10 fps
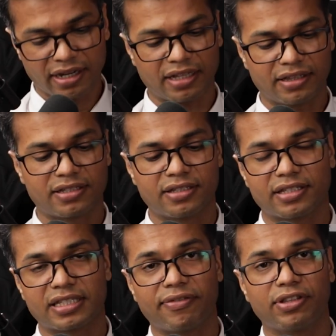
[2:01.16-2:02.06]
and this is the
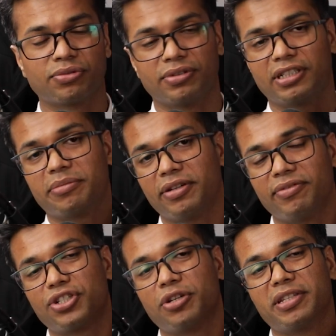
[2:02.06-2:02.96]
seventh vertebrae,
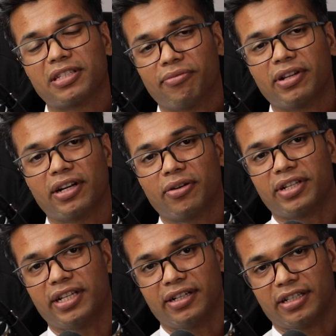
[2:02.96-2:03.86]
which should be somewhere around
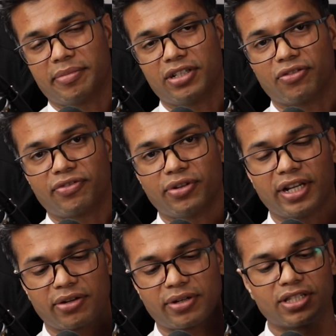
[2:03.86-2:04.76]
here at the base of your
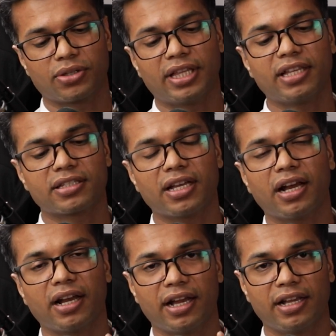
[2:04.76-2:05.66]
neck. Okay, so this
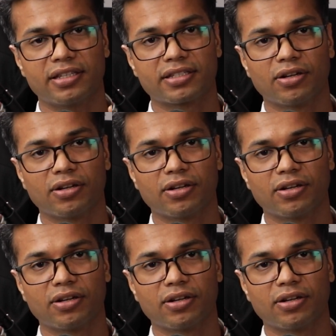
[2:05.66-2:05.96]
is